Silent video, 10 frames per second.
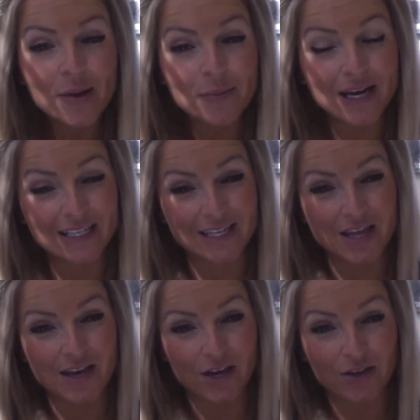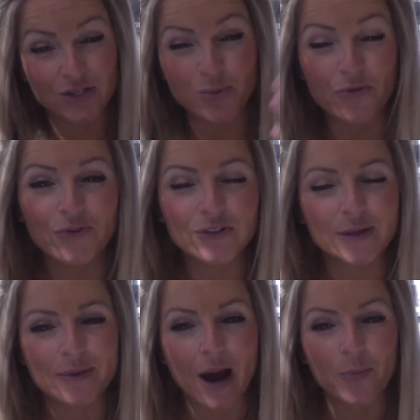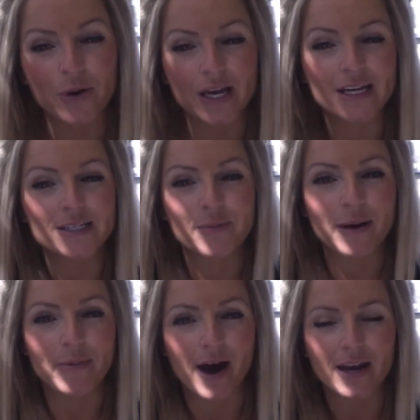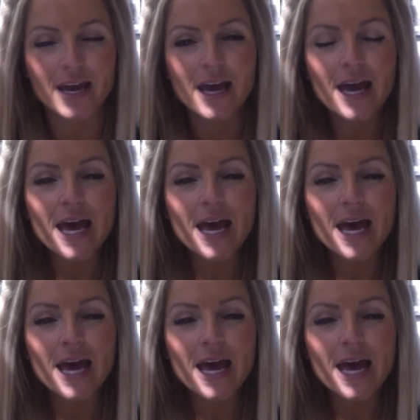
because of the superfoods I'm now putting into my body.